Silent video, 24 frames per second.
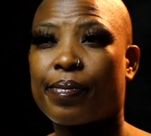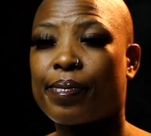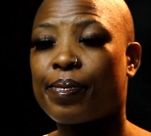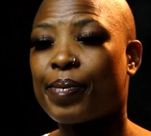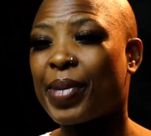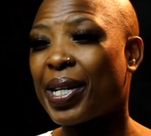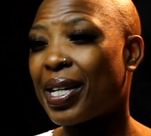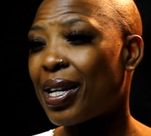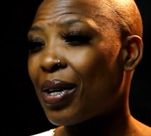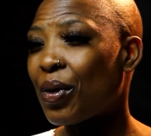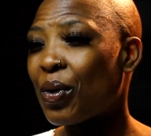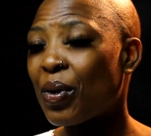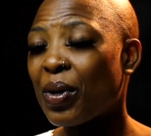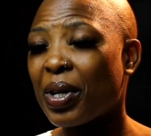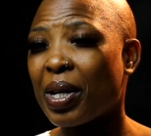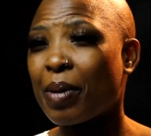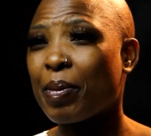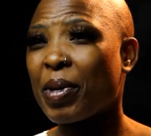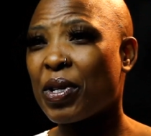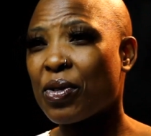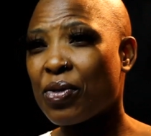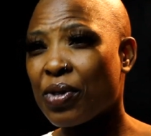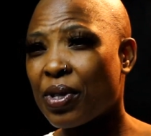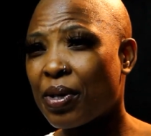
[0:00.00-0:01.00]
But I call
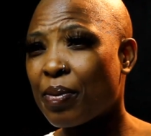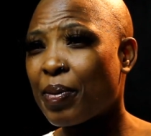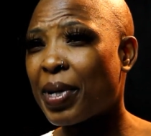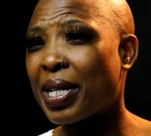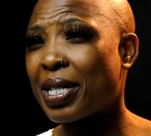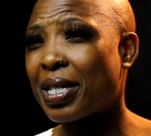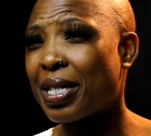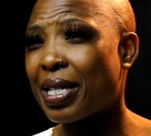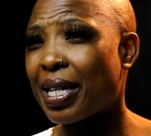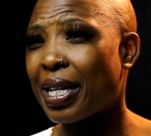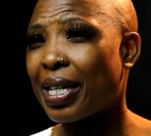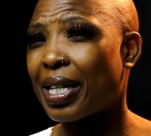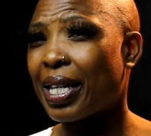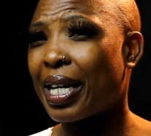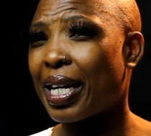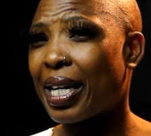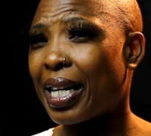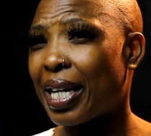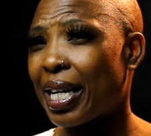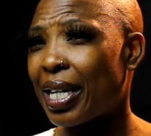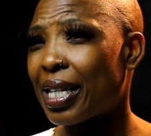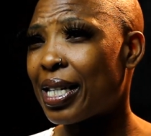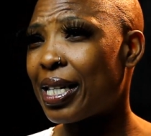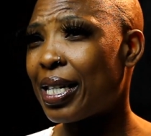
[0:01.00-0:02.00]
them treatments that
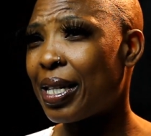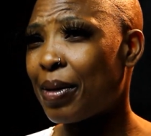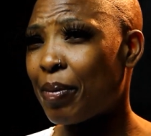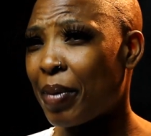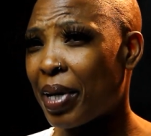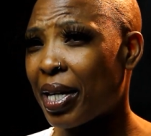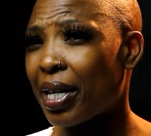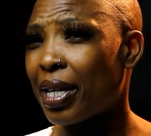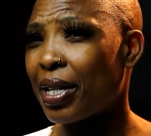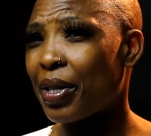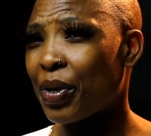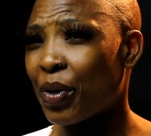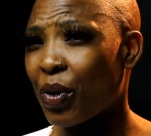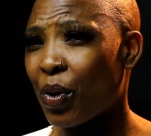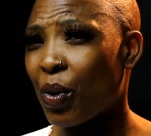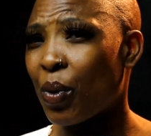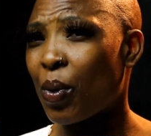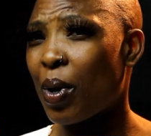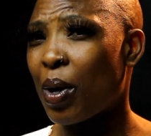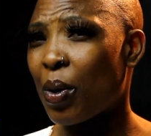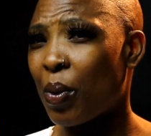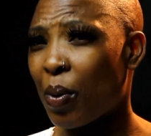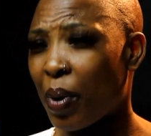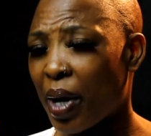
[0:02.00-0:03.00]
can actually make it
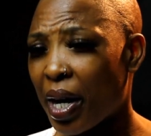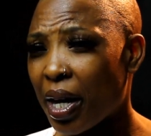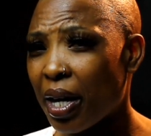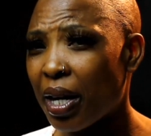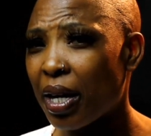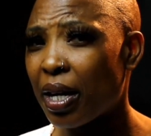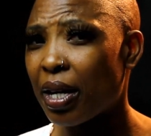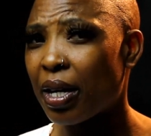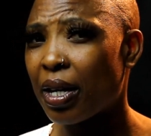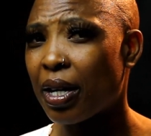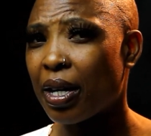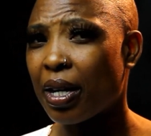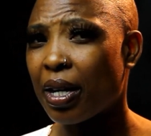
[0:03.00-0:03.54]
go away.